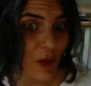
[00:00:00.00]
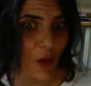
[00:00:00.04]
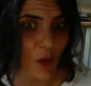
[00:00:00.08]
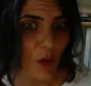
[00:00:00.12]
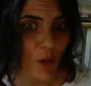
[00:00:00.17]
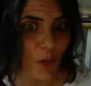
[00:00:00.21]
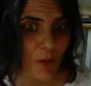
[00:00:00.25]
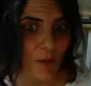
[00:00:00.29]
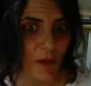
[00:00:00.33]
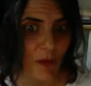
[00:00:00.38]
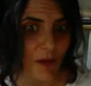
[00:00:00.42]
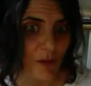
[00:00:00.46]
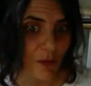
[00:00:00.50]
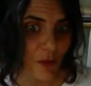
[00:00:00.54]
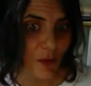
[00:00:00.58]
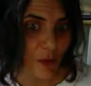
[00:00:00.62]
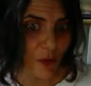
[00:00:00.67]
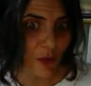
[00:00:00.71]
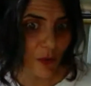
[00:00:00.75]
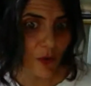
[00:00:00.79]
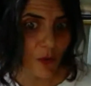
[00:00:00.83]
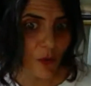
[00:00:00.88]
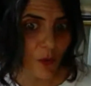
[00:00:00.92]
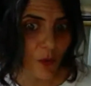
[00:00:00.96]

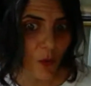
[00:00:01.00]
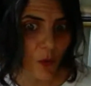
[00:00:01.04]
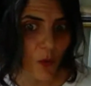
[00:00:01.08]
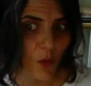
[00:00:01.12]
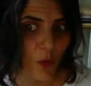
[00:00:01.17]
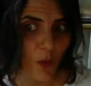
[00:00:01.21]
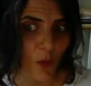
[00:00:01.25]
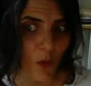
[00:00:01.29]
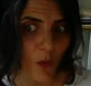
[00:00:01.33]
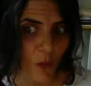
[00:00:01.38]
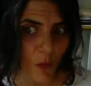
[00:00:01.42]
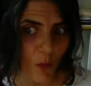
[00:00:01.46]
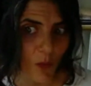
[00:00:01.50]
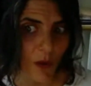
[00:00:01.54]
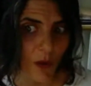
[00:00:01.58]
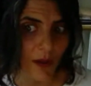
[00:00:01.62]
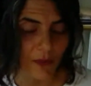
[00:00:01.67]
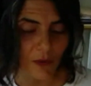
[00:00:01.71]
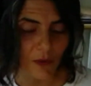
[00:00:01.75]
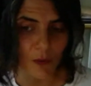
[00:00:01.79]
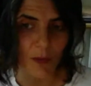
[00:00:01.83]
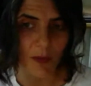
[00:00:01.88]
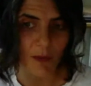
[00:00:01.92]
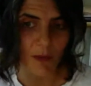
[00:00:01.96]
before
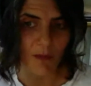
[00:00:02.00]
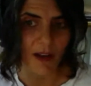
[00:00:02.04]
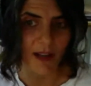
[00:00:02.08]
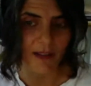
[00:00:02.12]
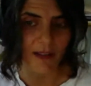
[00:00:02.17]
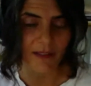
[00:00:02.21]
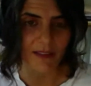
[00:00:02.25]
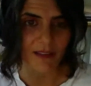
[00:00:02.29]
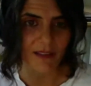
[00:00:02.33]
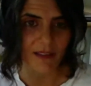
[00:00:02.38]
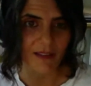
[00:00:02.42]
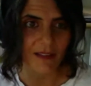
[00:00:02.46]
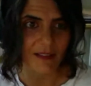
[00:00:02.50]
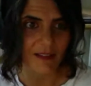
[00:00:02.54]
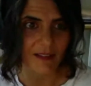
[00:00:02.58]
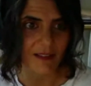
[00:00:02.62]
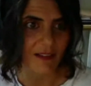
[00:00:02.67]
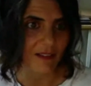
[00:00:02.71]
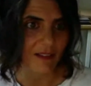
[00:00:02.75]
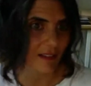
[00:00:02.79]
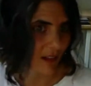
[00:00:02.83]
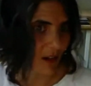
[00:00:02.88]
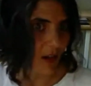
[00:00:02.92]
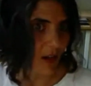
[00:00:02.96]
quantum advantage, there's
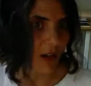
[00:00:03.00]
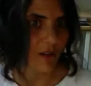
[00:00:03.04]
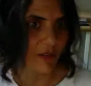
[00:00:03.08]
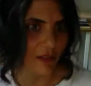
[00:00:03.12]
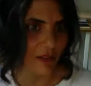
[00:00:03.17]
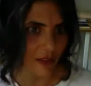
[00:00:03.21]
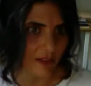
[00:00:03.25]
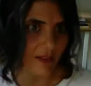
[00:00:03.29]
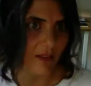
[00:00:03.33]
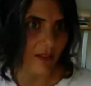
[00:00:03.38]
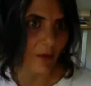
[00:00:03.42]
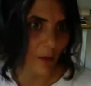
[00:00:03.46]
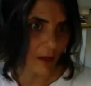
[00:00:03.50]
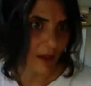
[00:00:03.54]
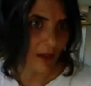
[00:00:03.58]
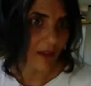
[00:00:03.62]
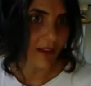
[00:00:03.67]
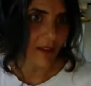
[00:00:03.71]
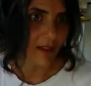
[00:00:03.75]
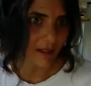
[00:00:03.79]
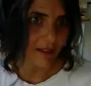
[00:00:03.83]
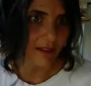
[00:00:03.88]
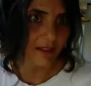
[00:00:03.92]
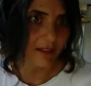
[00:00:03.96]
a lot of things that we can
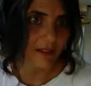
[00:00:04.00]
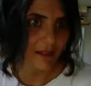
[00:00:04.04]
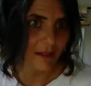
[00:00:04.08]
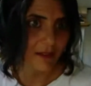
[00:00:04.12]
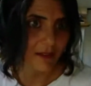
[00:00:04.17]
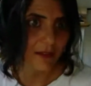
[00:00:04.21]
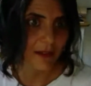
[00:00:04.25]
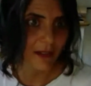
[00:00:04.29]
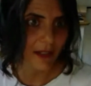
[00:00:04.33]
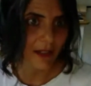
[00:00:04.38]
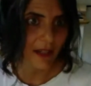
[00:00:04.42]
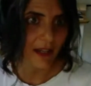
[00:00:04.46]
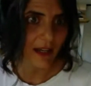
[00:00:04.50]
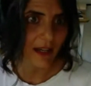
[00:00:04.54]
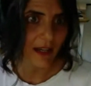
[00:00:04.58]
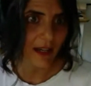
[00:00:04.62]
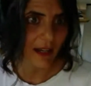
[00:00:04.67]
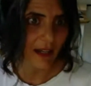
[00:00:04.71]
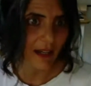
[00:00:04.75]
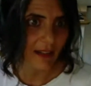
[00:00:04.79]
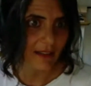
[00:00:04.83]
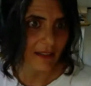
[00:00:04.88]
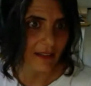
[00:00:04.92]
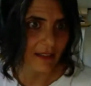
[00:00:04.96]
learn,
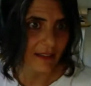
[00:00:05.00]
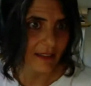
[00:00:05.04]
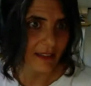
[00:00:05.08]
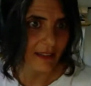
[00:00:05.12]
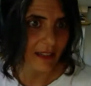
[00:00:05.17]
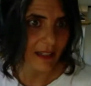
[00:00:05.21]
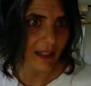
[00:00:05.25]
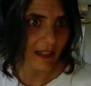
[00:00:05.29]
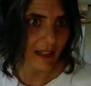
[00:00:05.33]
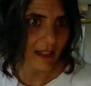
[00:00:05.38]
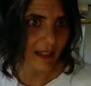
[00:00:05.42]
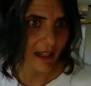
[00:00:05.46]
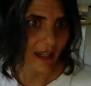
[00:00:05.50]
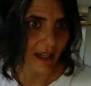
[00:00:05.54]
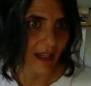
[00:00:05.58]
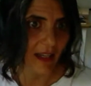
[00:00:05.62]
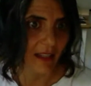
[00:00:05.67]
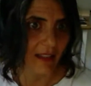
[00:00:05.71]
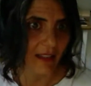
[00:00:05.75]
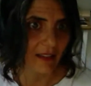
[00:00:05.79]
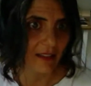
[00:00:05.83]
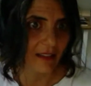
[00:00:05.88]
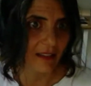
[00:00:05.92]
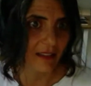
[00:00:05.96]

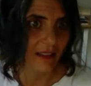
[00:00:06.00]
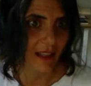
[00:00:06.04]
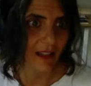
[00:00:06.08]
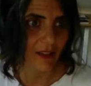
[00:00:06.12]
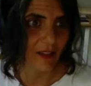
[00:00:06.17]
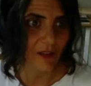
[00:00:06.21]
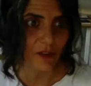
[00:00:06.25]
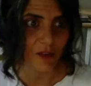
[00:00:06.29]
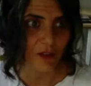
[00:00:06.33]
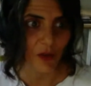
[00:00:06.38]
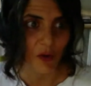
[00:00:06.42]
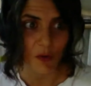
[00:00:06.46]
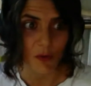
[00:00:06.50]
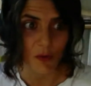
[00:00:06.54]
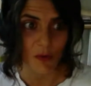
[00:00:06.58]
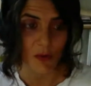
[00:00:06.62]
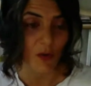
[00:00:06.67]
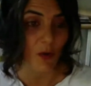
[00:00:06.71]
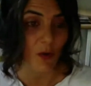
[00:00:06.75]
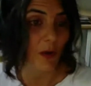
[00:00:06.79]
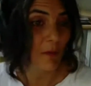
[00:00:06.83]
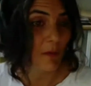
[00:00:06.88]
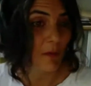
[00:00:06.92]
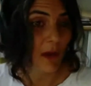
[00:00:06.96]
and so
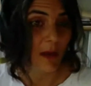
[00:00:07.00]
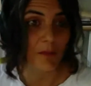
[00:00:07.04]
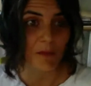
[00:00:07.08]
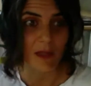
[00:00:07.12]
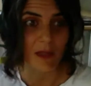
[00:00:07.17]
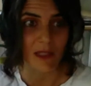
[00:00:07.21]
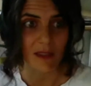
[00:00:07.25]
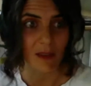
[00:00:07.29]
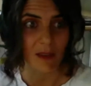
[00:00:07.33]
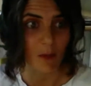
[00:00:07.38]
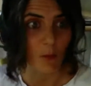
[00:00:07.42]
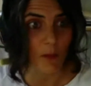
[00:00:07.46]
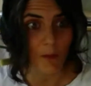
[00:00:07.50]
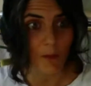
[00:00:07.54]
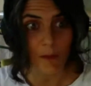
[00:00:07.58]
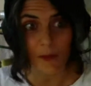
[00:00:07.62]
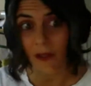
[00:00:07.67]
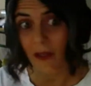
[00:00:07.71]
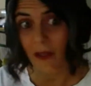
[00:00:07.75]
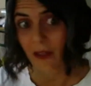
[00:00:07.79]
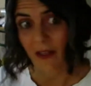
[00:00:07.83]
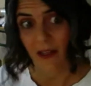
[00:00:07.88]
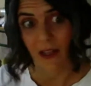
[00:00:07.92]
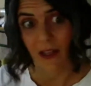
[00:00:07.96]
it might mean that we
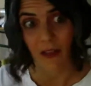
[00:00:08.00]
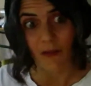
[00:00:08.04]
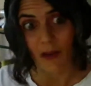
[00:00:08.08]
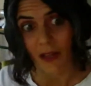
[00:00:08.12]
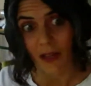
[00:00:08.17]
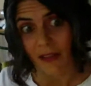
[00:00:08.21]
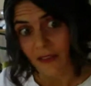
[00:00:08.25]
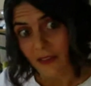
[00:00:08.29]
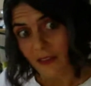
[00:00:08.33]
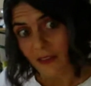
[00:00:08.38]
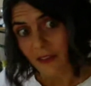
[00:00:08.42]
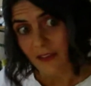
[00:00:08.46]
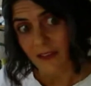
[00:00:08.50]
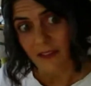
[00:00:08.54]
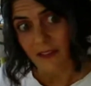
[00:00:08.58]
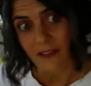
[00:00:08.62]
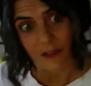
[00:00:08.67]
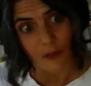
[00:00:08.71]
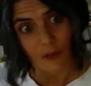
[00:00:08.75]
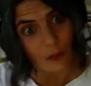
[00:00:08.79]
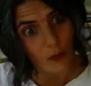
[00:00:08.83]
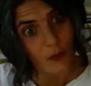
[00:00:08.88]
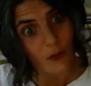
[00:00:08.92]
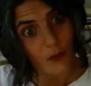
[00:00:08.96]
bring advantage
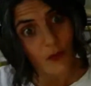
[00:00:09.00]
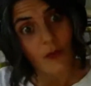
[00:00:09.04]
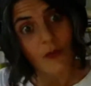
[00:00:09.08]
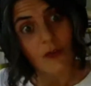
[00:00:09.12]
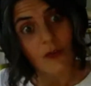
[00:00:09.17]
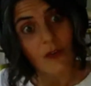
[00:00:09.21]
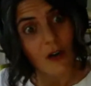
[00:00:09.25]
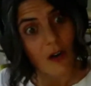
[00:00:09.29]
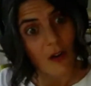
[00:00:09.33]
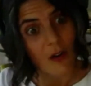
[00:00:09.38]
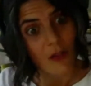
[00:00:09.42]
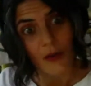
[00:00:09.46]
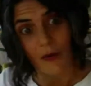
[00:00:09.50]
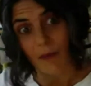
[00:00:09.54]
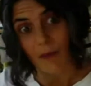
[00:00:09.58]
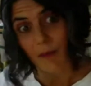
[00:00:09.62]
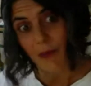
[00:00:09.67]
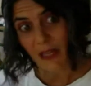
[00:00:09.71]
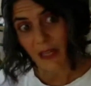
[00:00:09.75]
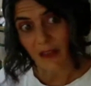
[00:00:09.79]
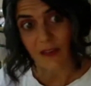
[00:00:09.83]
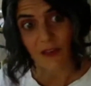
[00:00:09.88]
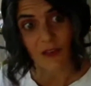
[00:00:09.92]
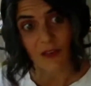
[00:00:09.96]
through other
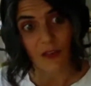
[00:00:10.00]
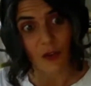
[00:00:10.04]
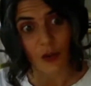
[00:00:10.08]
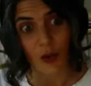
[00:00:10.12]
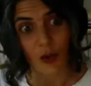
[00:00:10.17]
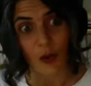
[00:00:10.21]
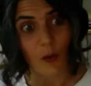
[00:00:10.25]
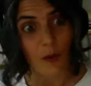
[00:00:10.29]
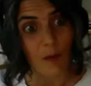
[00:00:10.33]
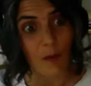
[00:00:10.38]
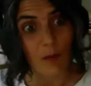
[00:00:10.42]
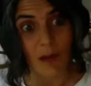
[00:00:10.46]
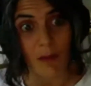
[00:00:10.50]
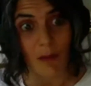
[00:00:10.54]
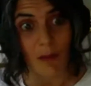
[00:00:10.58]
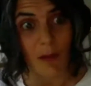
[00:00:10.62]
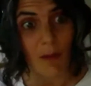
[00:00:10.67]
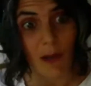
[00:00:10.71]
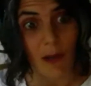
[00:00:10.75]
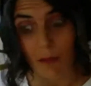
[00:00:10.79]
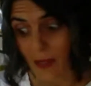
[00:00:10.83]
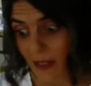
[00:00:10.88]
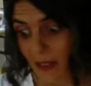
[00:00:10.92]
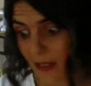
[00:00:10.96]
means. Maybe by
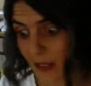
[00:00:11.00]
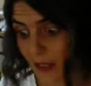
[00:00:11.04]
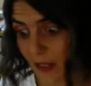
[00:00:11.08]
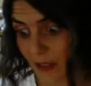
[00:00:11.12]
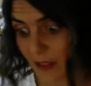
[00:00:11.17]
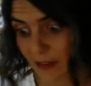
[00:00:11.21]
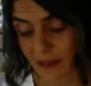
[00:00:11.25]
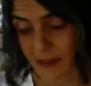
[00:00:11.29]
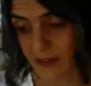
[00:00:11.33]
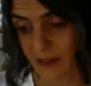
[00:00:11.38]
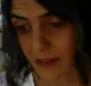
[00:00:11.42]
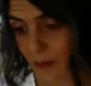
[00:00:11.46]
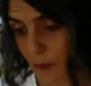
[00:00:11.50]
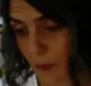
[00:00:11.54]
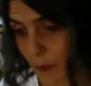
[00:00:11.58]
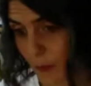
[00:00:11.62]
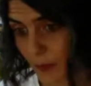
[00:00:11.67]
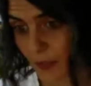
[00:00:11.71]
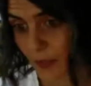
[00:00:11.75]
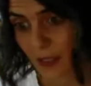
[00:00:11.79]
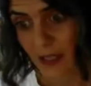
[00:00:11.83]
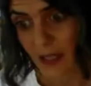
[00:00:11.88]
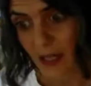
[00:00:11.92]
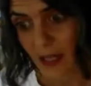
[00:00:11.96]
making a system
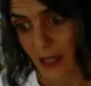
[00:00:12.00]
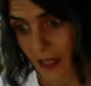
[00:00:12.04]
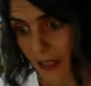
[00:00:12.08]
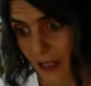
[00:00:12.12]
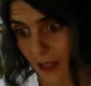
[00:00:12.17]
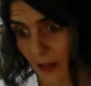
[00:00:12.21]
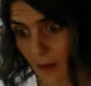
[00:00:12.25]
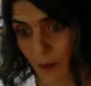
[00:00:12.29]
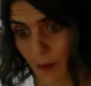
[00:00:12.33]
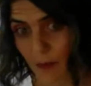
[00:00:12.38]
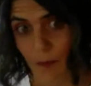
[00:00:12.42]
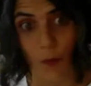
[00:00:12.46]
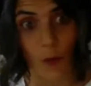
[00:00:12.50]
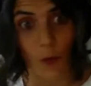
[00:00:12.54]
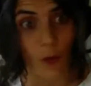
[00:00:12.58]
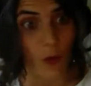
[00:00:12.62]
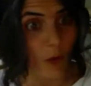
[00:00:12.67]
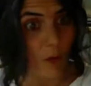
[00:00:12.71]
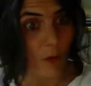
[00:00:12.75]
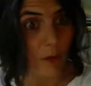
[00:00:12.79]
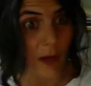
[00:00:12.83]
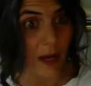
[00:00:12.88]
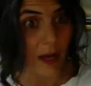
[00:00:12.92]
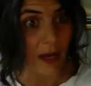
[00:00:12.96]
a little bit more
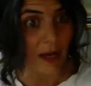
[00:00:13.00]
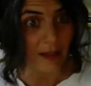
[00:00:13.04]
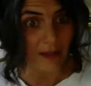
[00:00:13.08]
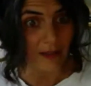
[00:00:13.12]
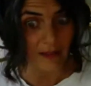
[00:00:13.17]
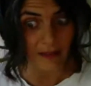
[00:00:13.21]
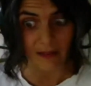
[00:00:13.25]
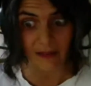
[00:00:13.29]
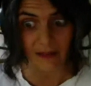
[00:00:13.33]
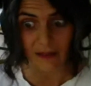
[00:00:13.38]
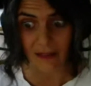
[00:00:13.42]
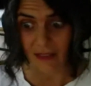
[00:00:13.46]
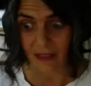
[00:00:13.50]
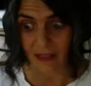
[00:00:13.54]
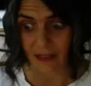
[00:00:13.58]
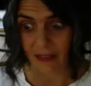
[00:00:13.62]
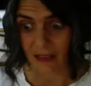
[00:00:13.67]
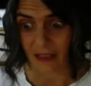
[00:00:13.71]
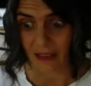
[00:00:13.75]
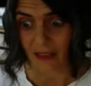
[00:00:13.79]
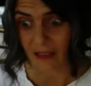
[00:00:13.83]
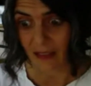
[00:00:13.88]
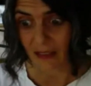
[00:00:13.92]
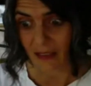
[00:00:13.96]
compact
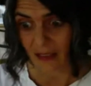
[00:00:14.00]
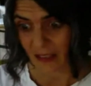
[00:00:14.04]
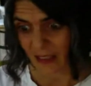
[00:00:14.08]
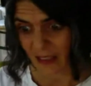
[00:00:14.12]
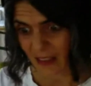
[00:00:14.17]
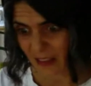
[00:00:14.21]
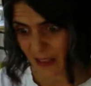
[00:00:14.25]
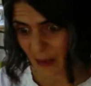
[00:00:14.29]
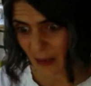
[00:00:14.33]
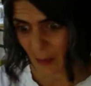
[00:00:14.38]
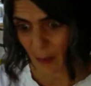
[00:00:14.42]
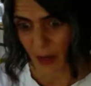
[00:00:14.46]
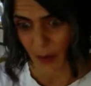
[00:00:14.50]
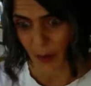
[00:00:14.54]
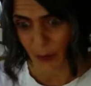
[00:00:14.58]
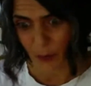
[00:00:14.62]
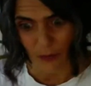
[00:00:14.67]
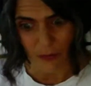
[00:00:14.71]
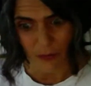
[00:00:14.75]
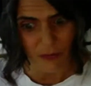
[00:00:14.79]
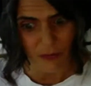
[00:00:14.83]
in the amount of